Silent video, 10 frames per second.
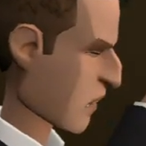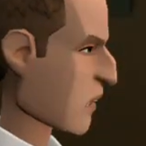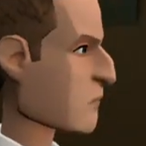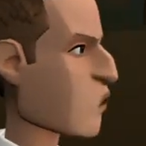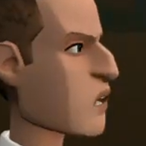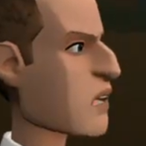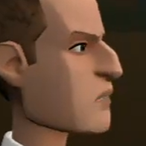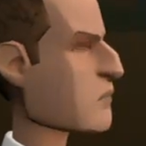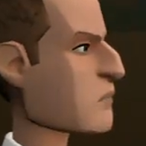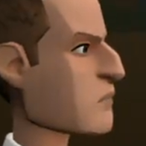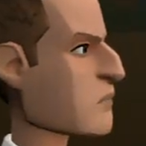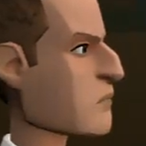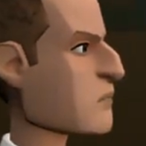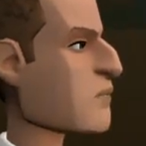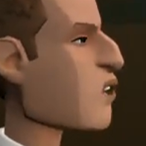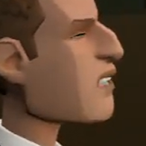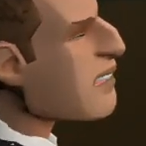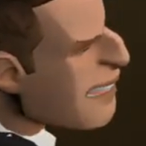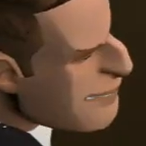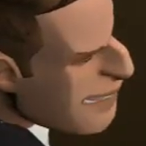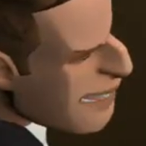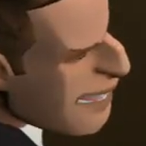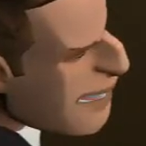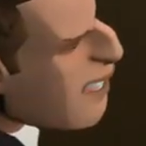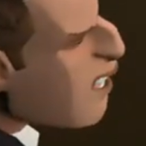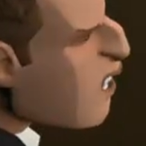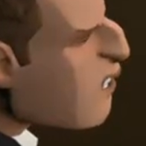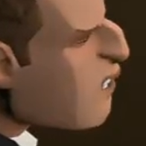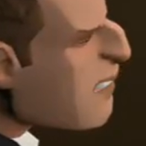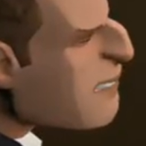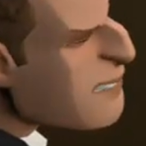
this morning. Fortnite is being DDoSed.